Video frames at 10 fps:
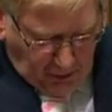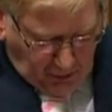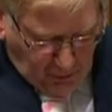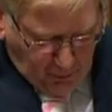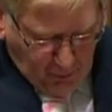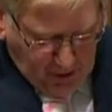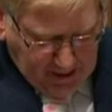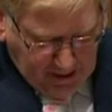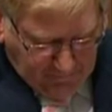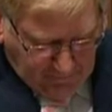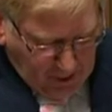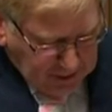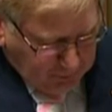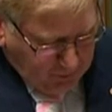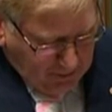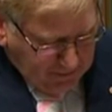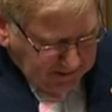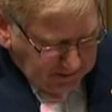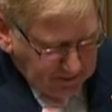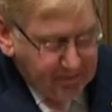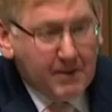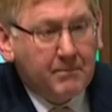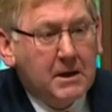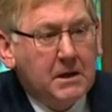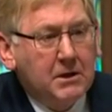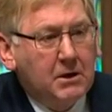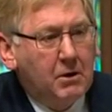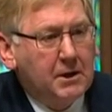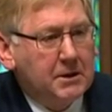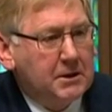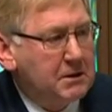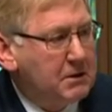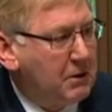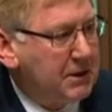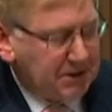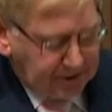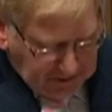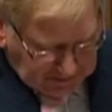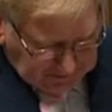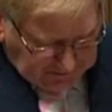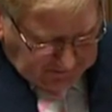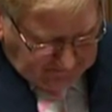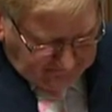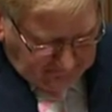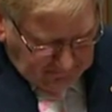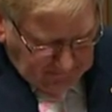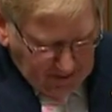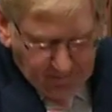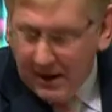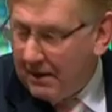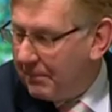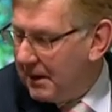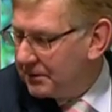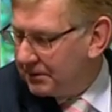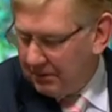who were here for my swearing-in as a member in 1996, have now passed